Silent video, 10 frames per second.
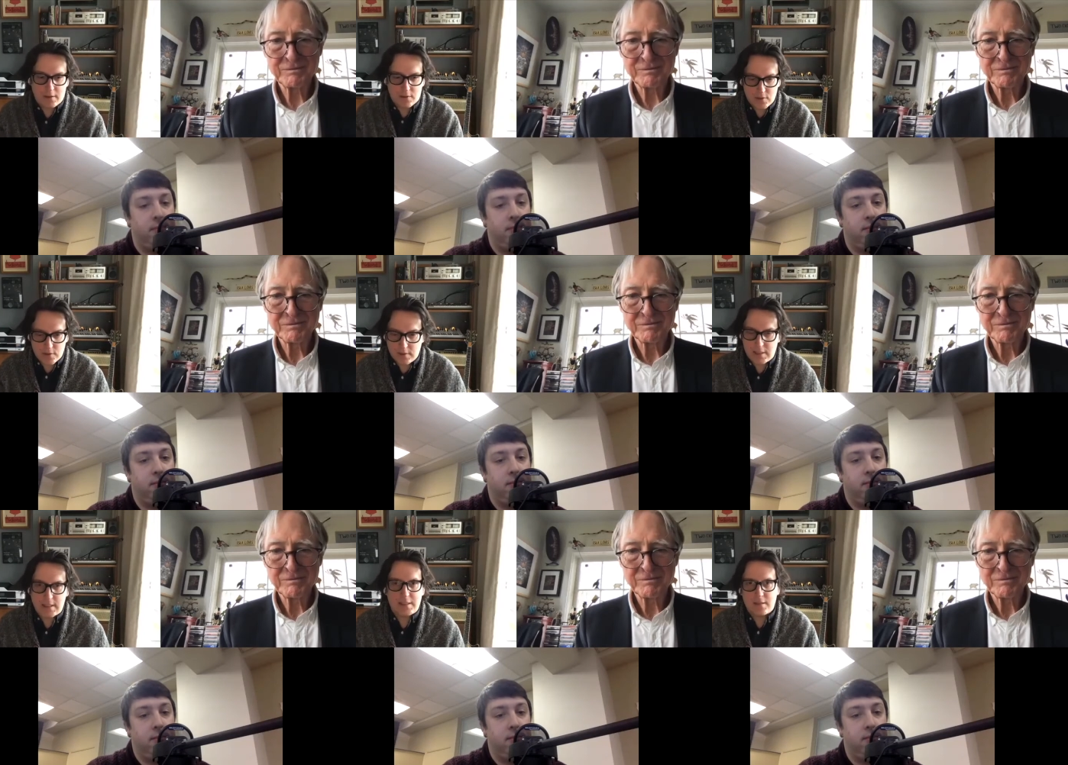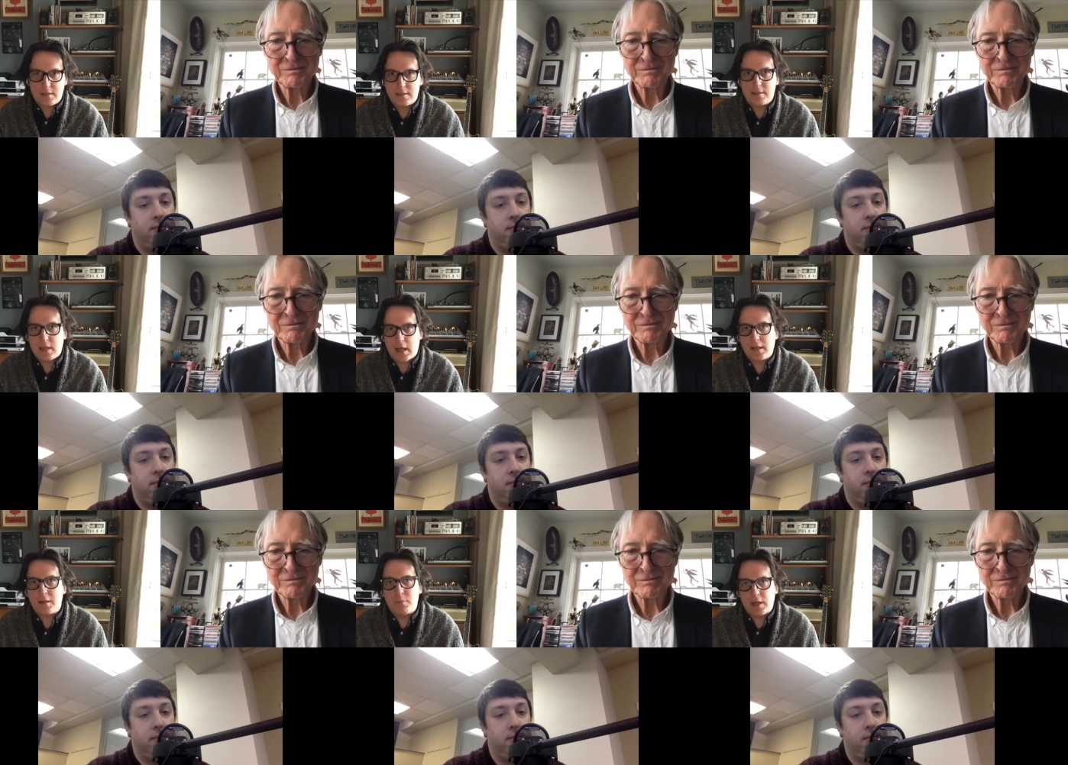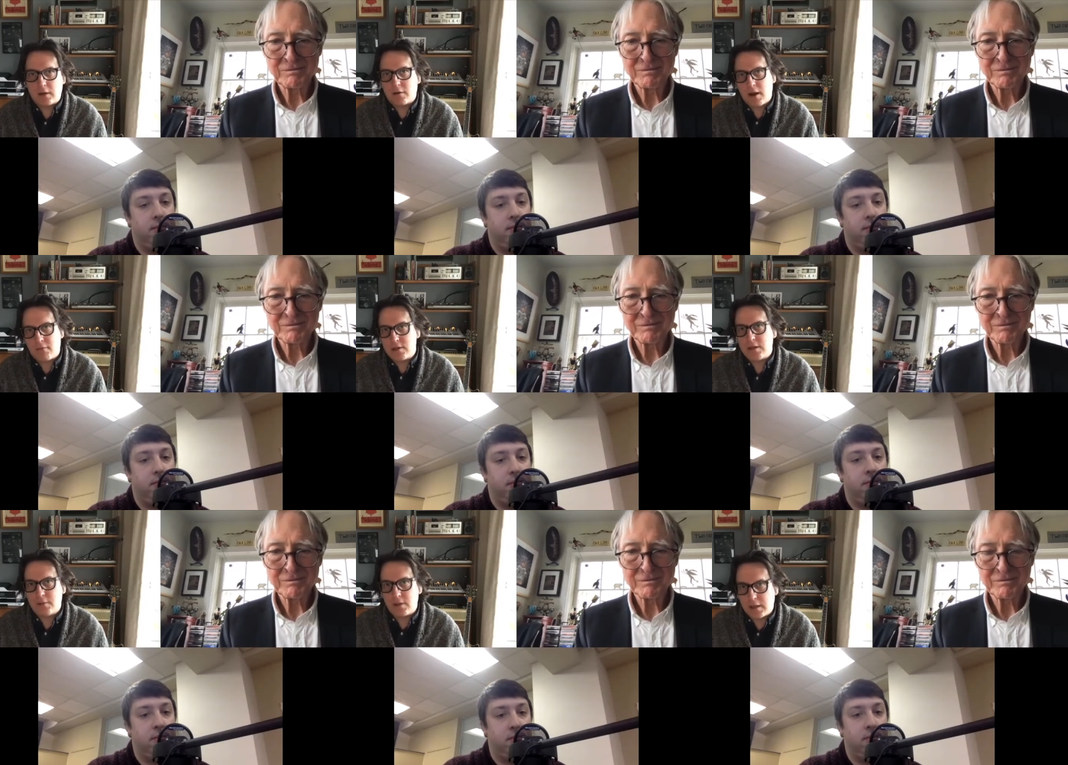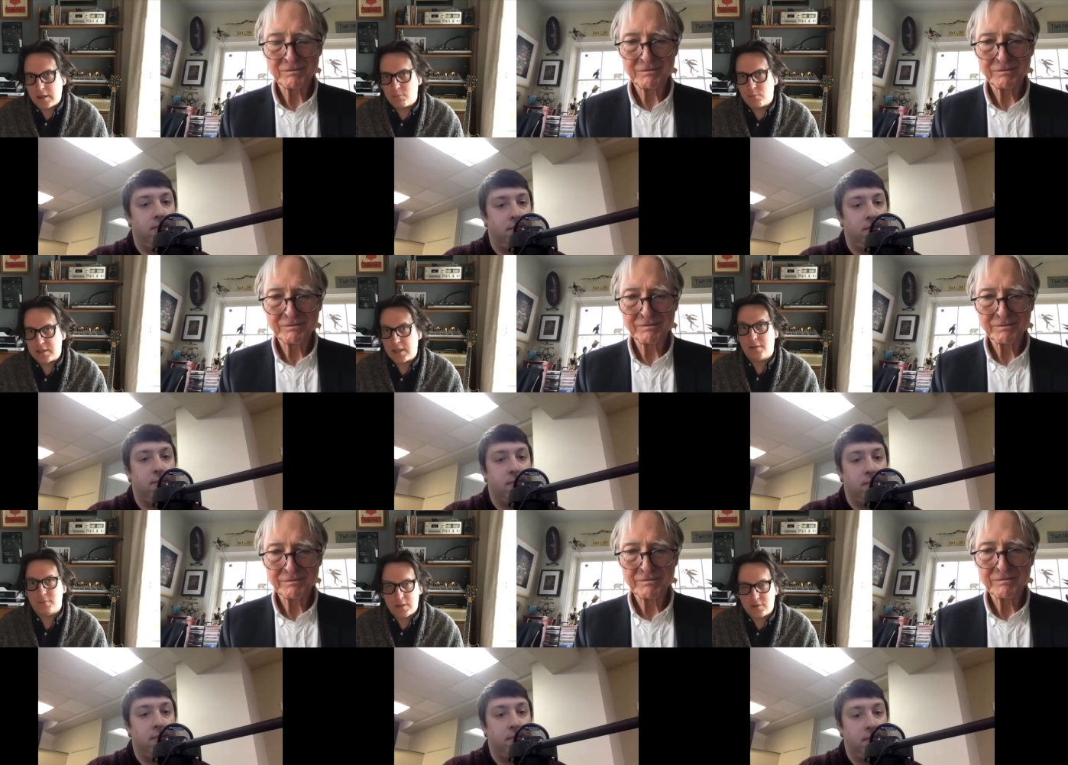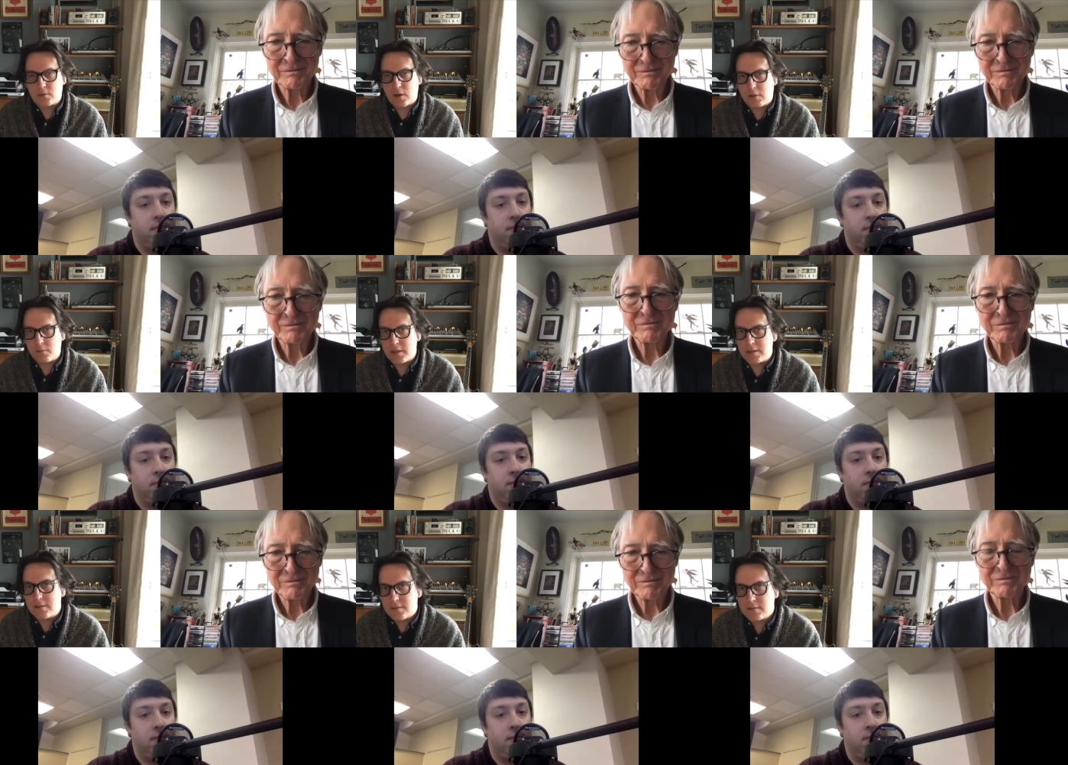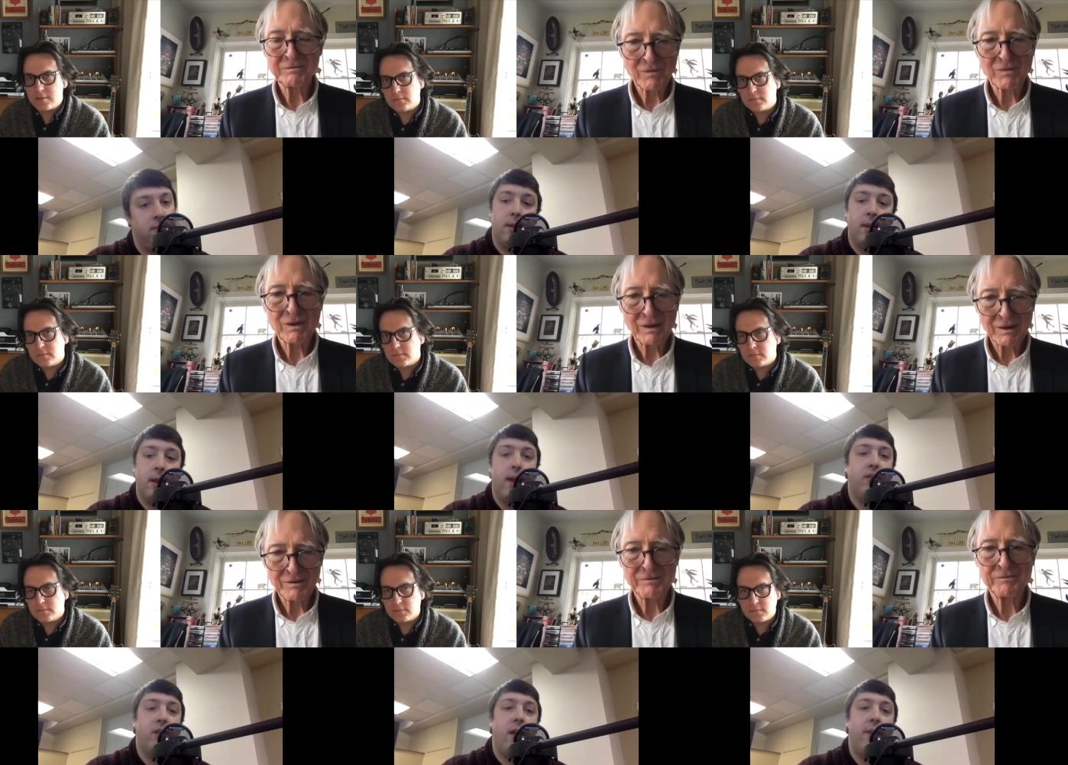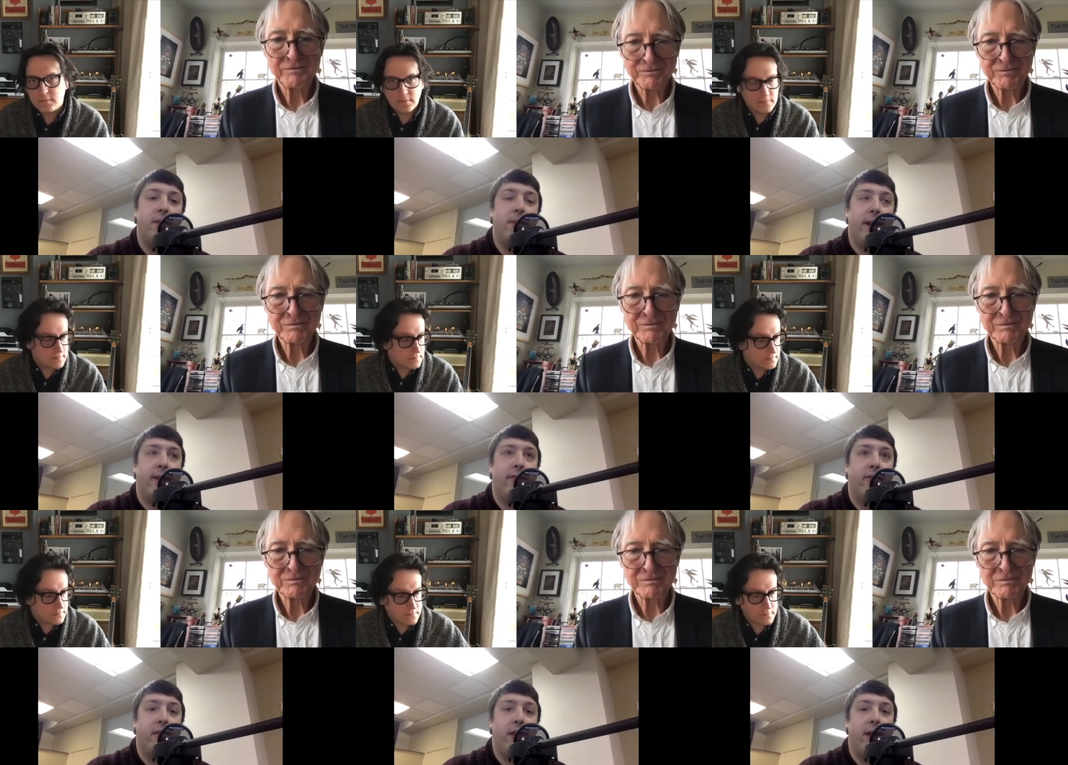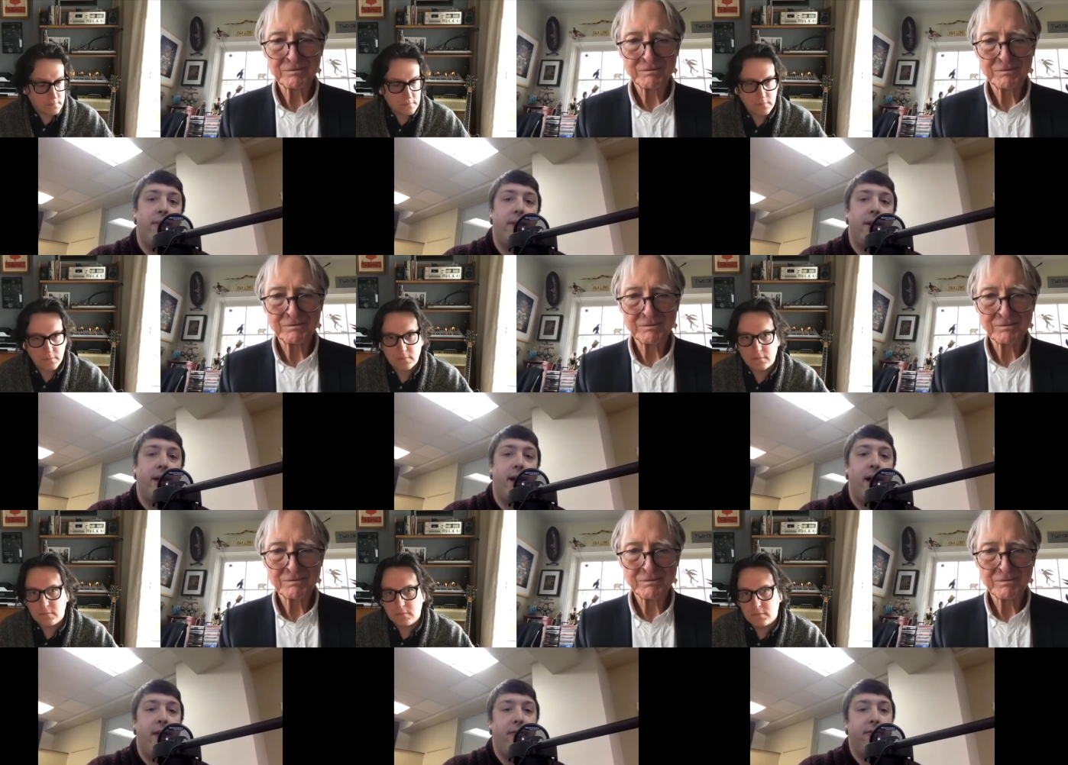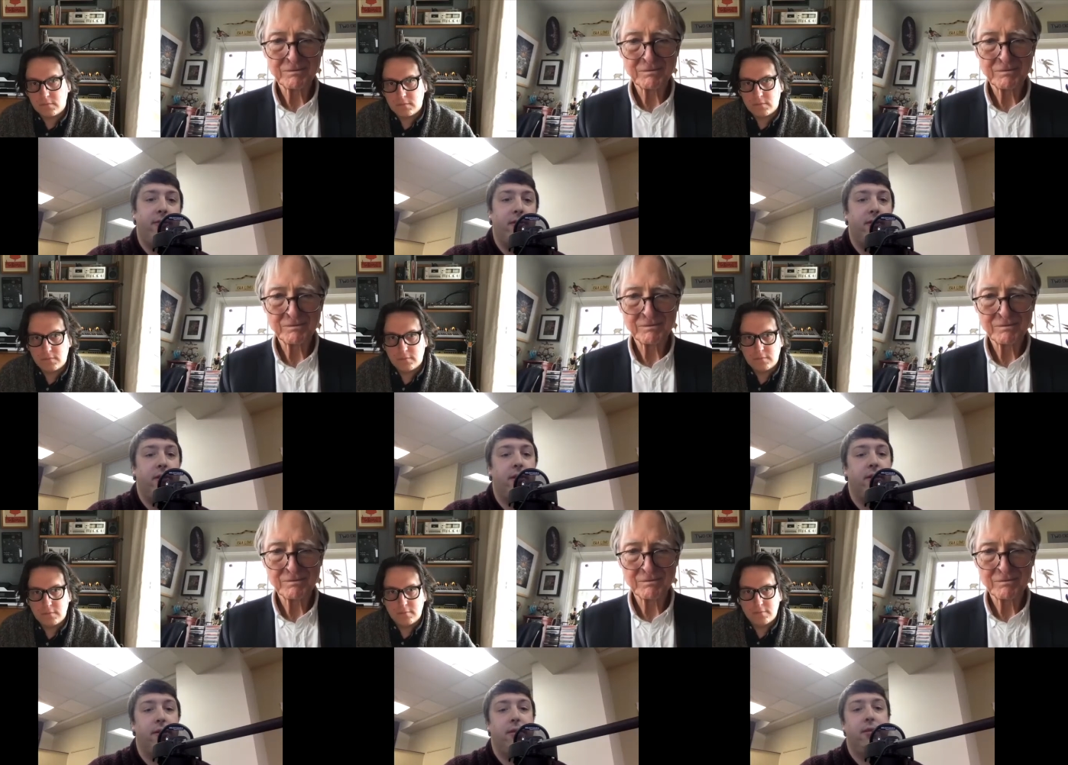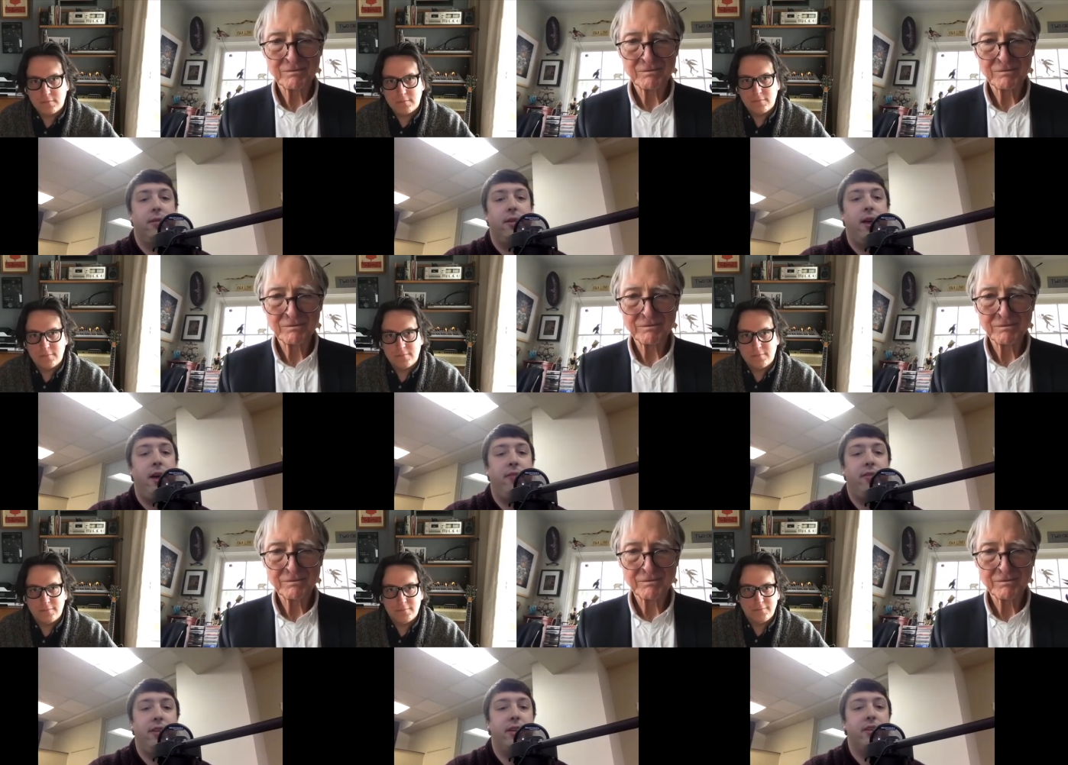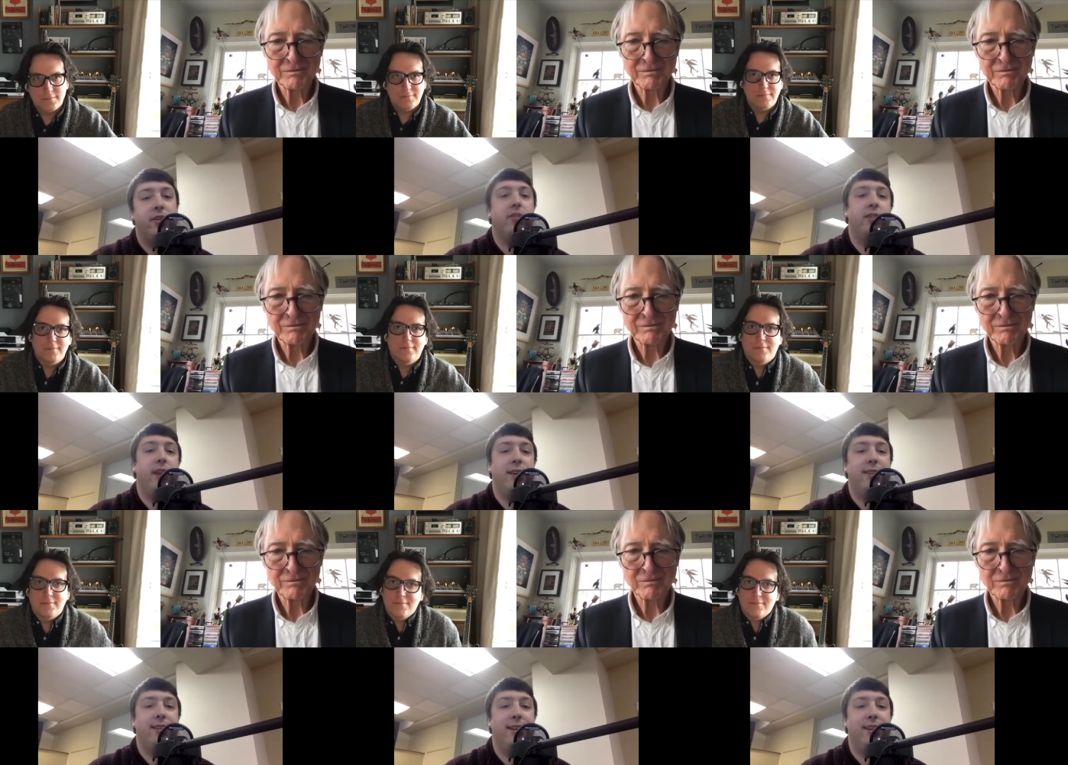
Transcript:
Speaker 1: those distances slightly bigger every time that they present themselves throughout the piece.
Speaker 2: And so how much back and forth happened after after the initial text and